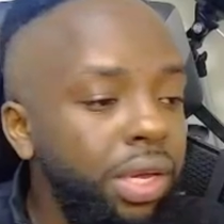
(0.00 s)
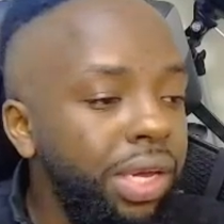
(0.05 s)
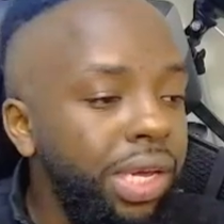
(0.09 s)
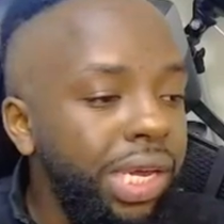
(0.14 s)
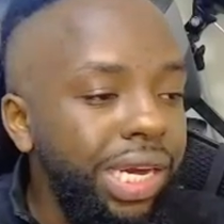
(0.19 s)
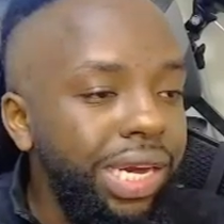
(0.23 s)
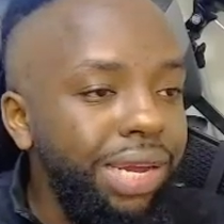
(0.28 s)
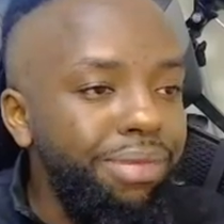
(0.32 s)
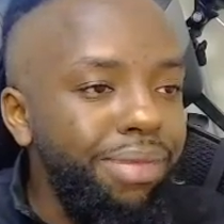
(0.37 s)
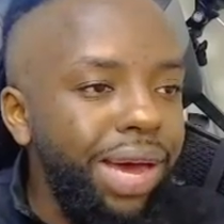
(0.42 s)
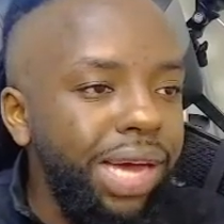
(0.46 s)

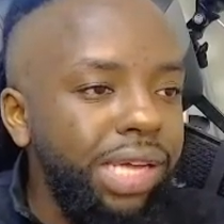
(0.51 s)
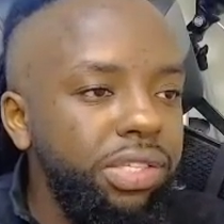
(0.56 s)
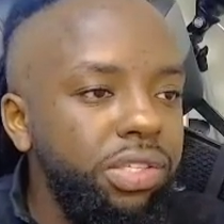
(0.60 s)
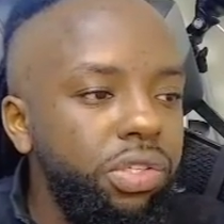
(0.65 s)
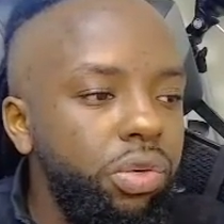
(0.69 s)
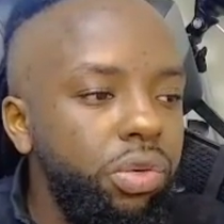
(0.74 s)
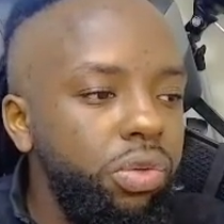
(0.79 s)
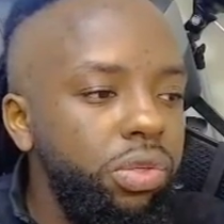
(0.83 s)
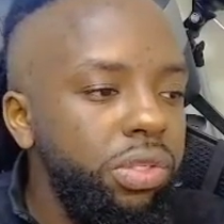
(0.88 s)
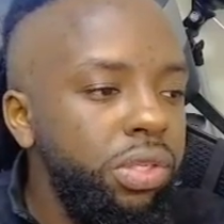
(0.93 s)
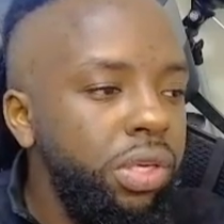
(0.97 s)
demand
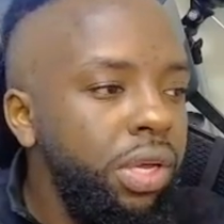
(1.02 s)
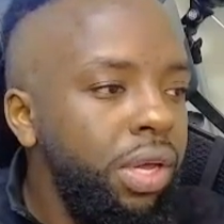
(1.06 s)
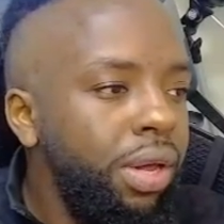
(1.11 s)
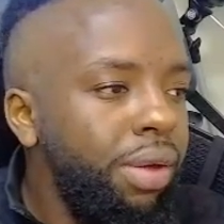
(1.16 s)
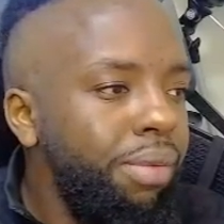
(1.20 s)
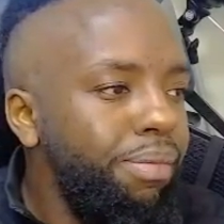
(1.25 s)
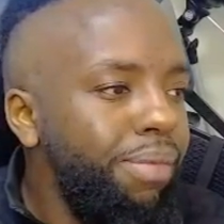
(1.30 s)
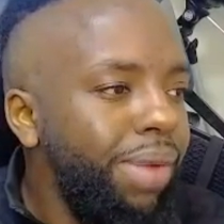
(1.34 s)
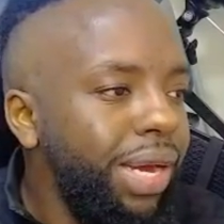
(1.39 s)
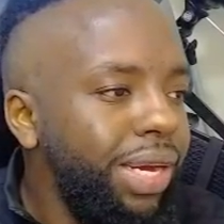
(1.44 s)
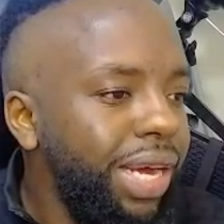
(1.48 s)
zones.
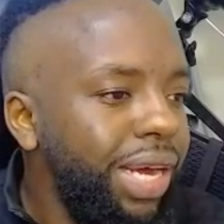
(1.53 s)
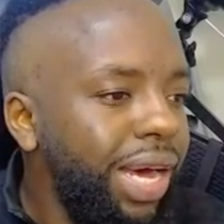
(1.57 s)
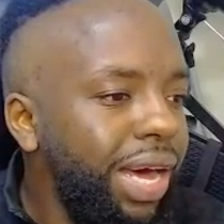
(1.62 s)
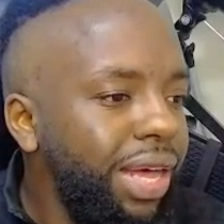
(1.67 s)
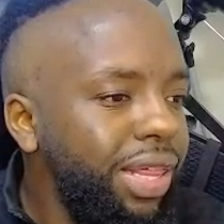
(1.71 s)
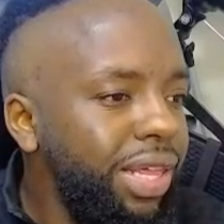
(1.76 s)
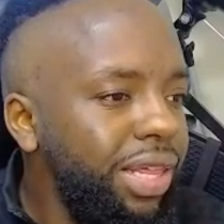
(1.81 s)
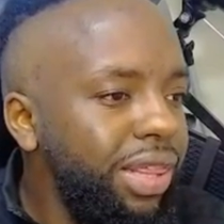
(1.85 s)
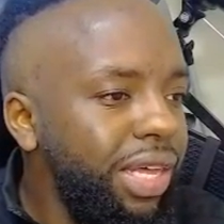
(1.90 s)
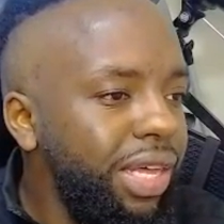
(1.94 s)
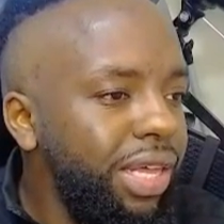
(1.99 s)
But
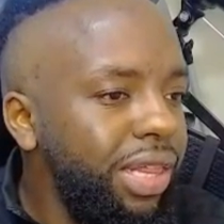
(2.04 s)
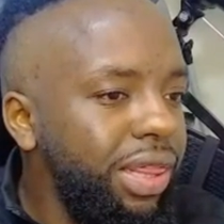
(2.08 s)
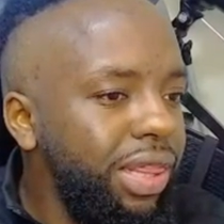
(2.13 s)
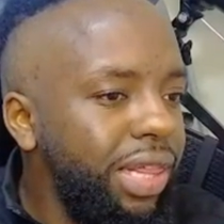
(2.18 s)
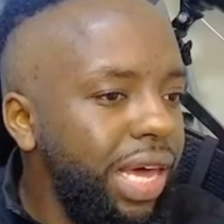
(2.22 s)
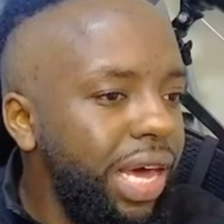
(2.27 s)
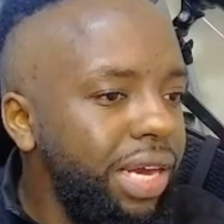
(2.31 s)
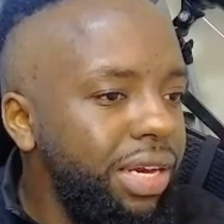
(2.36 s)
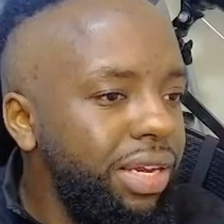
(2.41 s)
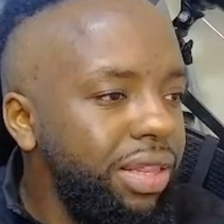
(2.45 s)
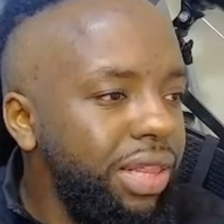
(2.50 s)
other than
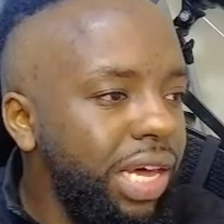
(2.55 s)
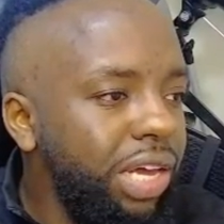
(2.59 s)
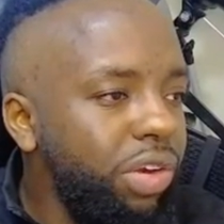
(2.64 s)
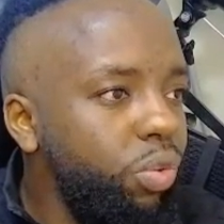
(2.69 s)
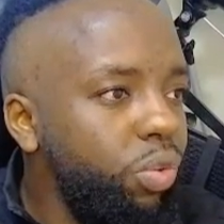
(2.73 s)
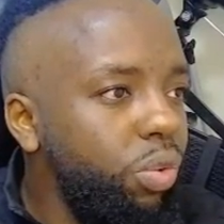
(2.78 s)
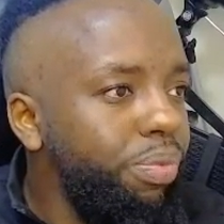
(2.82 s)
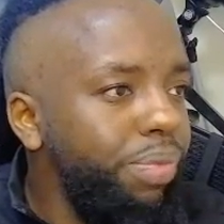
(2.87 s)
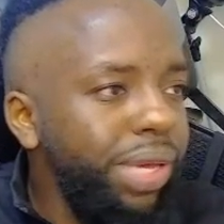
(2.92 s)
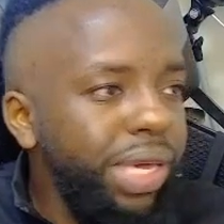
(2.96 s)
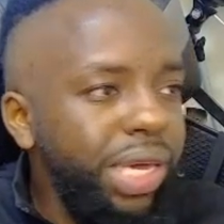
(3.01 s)
that, that
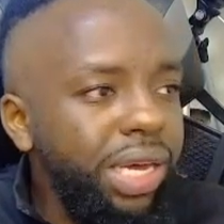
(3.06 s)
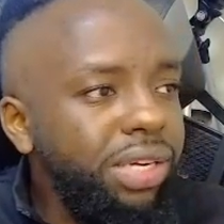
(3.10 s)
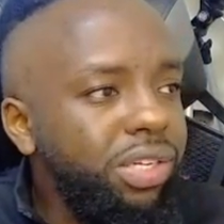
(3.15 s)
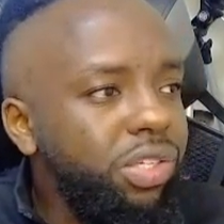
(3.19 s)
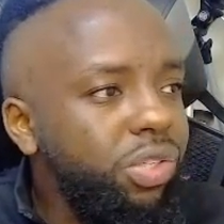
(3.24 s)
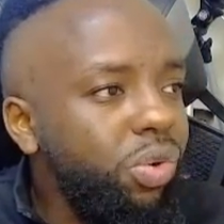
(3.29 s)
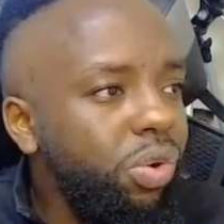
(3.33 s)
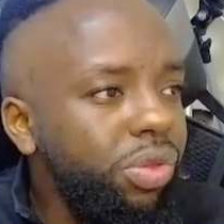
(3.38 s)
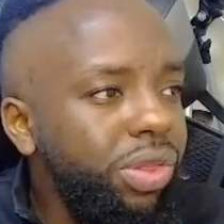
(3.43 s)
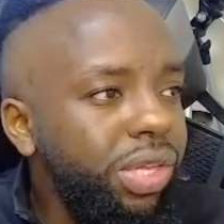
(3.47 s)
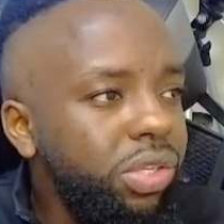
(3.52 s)
will be it.
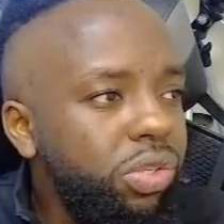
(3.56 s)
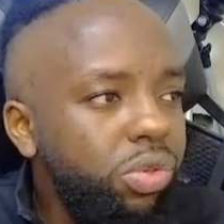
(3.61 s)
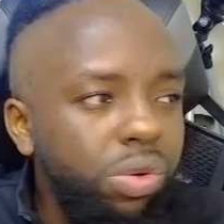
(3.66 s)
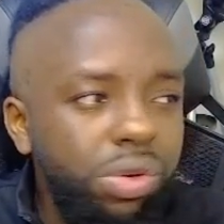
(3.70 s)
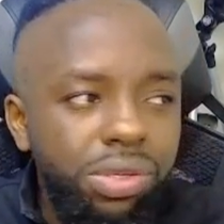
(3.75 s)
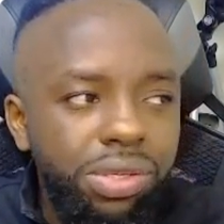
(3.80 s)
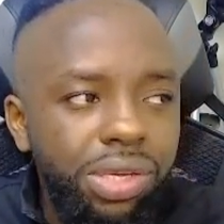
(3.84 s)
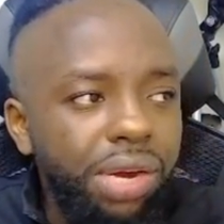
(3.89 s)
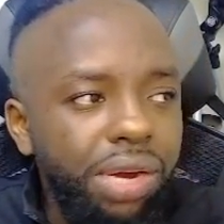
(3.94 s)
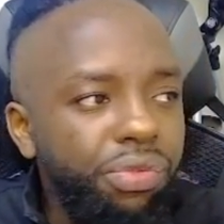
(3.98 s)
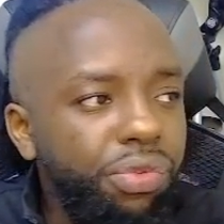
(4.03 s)
So this
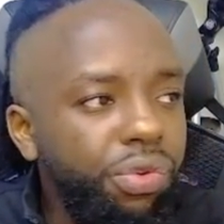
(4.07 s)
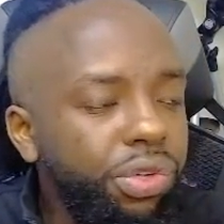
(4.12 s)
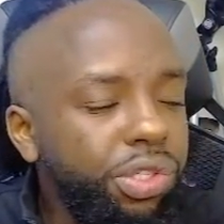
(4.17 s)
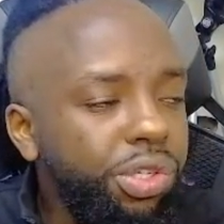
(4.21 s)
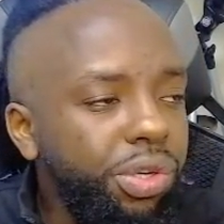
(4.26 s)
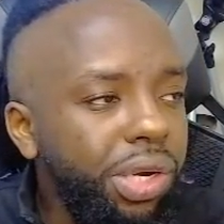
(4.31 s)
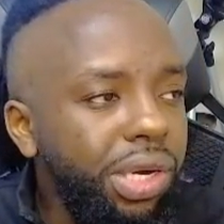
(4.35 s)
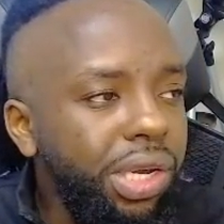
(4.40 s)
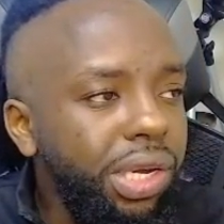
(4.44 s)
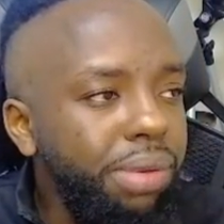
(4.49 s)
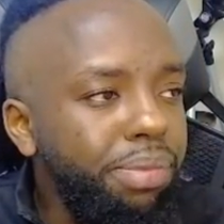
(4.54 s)
was
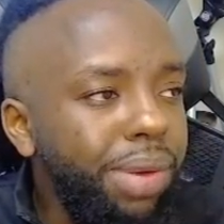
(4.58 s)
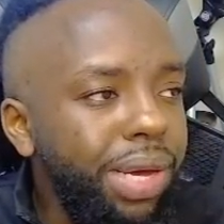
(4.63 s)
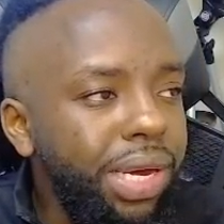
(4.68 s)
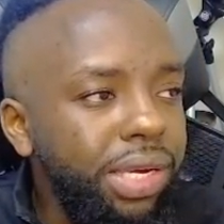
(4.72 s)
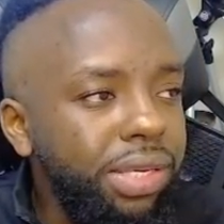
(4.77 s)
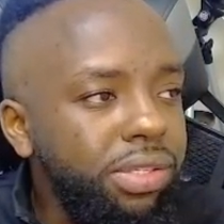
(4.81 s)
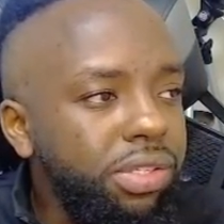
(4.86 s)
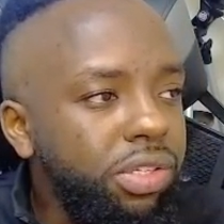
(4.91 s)
unfortunately minus